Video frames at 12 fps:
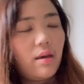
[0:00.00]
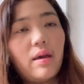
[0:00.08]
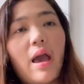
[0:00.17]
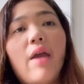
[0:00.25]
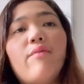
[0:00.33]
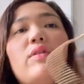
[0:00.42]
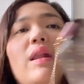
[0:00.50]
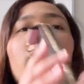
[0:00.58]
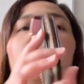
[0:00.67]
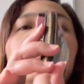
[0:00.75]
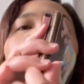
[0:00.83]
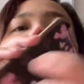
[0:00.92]
I would like
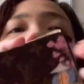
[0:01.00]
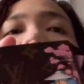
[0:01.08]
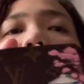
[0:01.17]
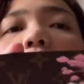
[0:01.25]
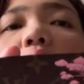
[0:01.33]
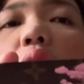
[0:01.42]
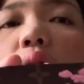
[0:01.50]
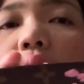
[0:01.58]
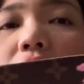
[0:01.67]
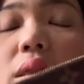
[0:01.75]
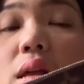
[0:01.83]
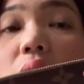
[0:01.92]
to show you the old
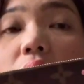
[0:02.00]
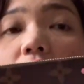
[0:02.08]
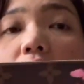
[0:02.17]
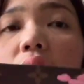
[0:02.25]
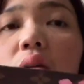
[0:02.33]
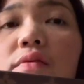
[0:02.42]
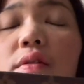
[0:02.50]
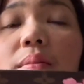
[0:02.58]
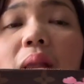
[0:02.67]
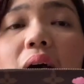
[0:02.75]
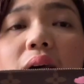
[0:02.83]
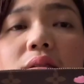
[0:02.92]
one that I got from
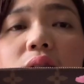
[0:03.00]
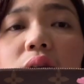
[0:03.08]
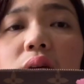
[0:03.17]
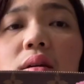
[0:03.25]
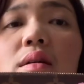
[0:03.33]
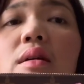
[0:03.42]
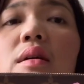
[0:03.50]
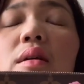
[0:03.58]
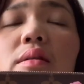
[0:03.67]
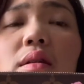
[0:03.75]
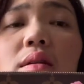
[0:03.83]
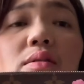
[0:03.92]
last year.
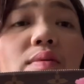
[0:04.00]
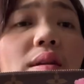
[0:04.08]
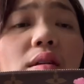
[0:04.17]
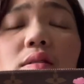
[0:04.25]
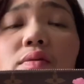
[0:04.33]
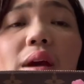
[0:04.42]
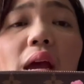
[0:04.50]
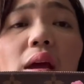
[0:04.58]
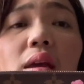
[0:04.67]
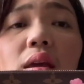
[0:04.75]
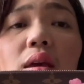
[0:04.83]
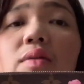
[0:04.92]
This one is very
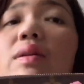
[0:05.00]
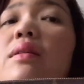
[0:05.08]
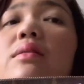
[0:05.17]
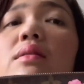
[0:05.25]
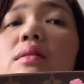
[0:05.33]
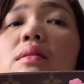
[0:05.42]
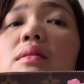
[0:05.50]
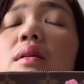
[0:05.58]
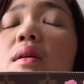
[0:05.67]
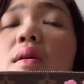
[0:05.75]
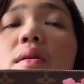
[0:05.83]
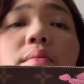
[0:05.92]
cute. It's
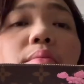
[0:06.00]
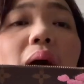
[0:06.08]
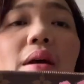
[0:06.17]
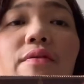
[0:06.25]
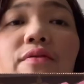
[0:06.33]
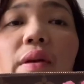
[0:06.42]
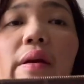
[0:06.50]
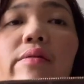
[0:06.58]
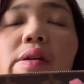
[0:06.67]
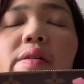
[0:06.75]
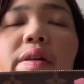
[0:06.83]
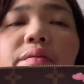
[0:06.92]
my
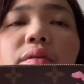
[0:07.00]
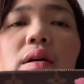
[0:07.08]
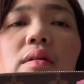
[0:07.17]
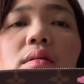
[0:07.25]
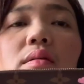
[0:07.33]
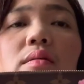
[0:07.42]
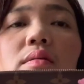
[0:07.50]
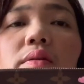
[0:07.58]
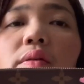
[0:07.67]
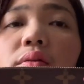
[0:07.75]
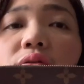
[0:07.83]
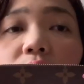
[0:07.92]
favorite one
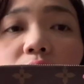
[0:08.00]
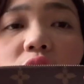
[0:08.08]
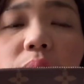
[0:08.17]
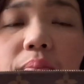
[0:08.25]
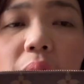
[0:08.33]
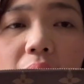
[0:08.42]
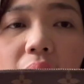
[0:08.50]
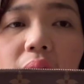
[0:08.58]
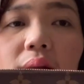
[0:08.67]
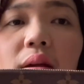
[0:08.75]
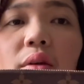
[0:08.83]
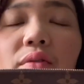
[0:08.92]
from
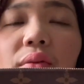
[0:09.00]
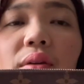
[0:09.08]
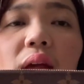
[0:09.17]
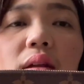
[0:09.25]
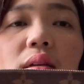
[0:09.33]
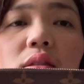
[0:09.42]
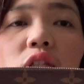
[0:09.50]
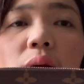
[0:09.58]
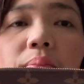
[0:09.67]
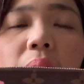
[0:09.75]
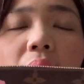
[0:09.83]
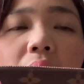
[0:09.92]
Japan, Vivienne in
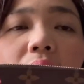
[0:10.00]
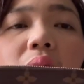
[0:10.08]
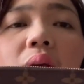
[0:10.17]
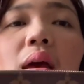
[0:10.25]
Japan.